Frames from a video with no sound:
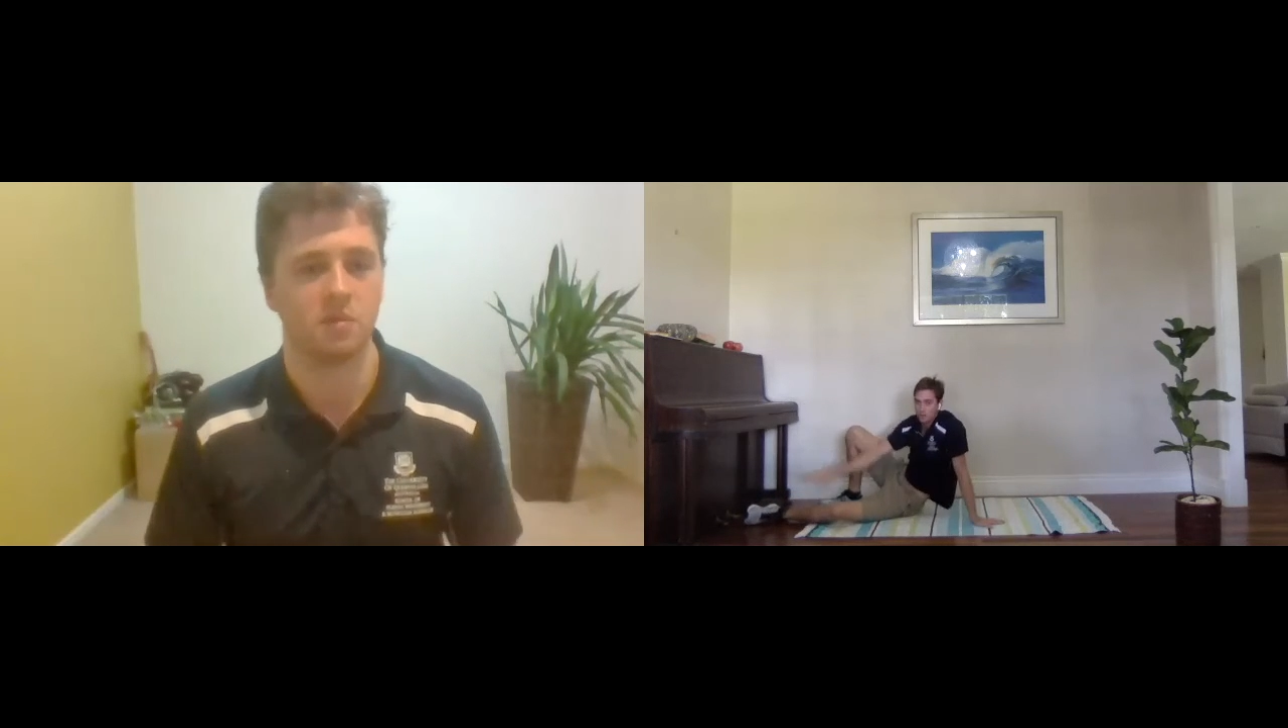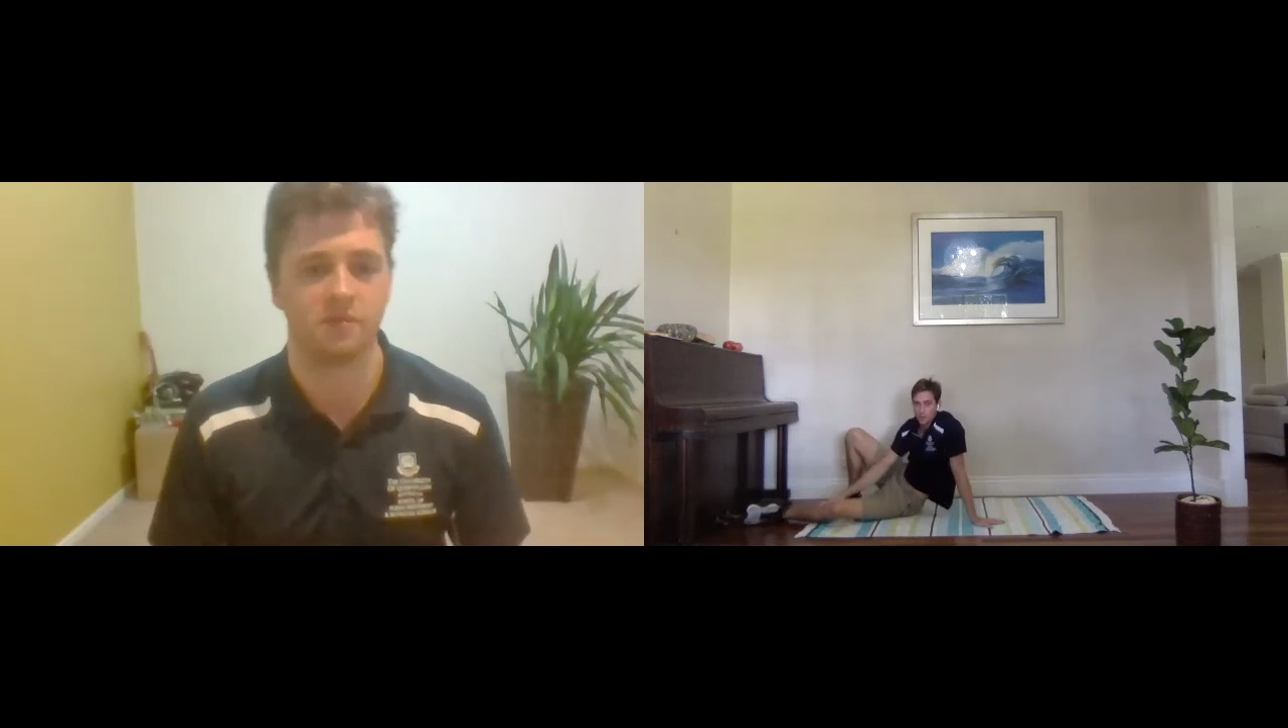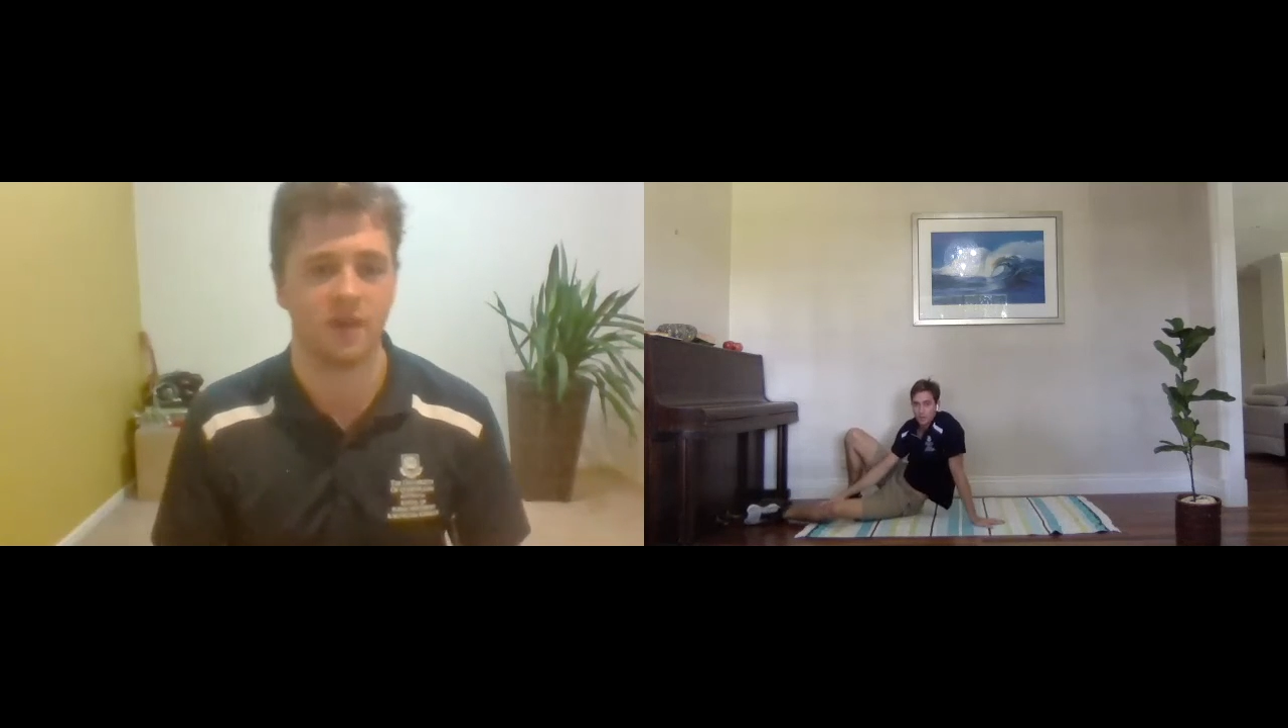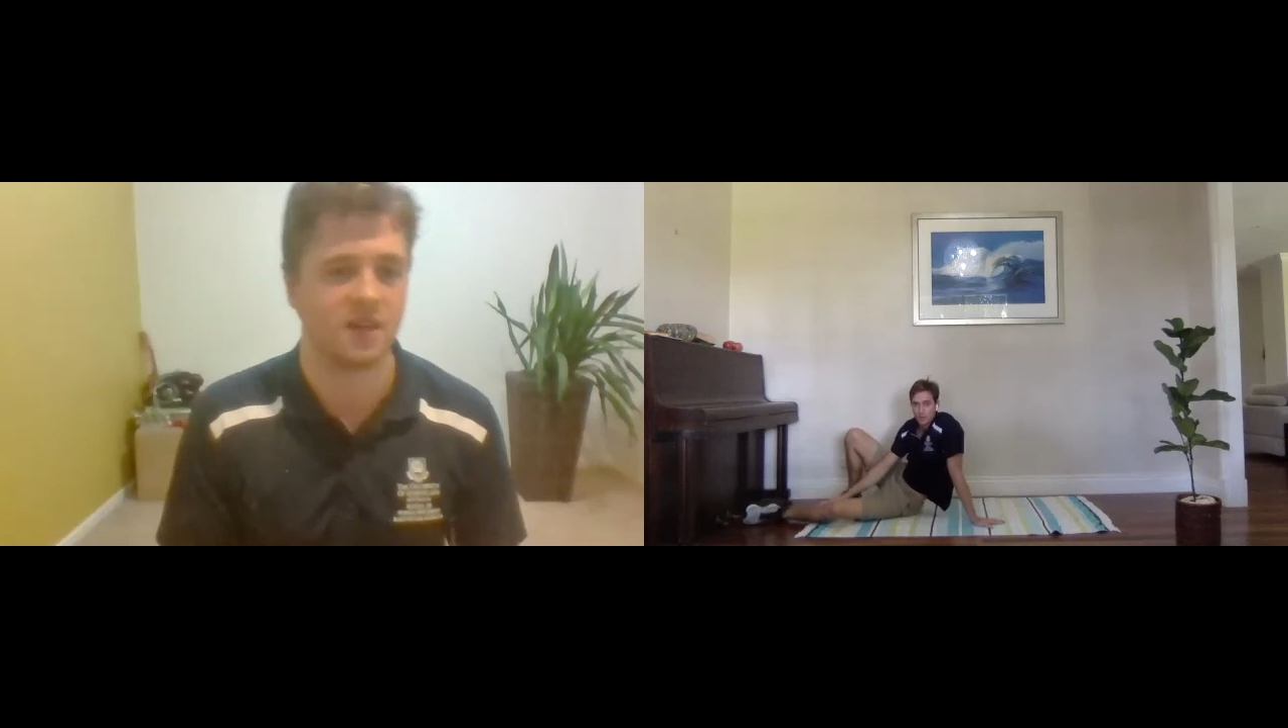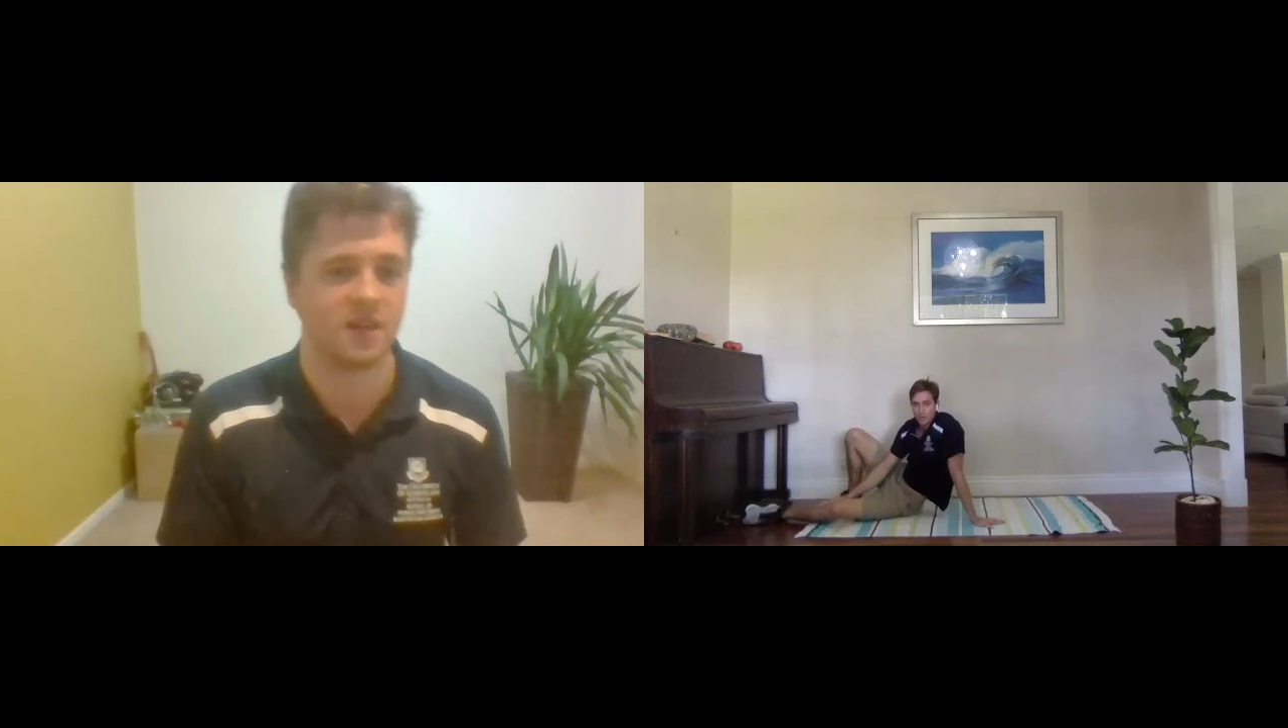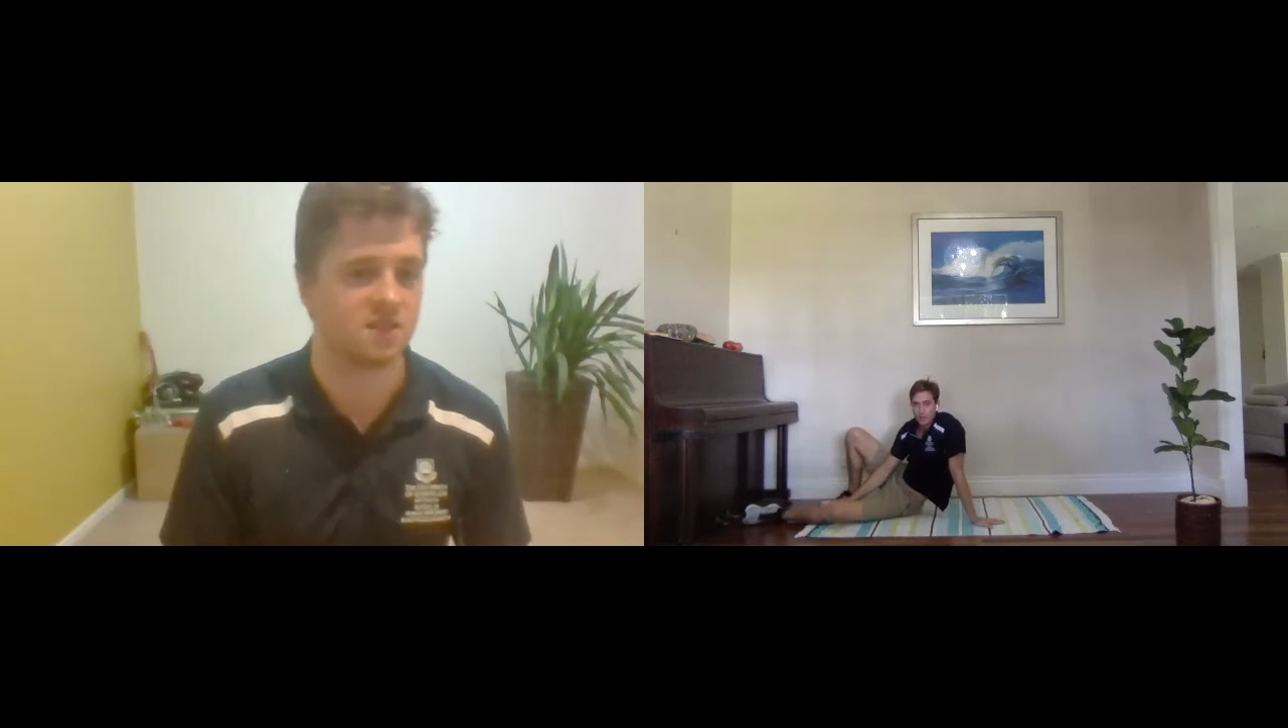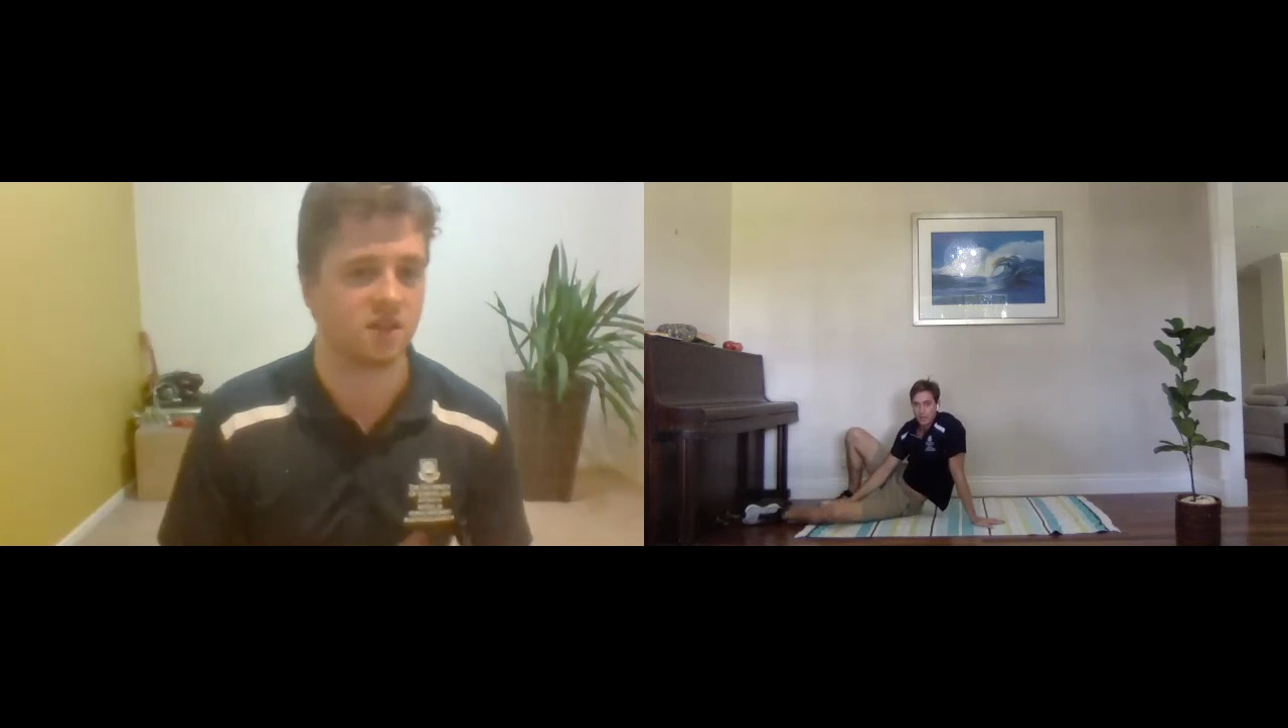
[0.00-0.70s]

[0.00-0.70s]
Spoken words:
face.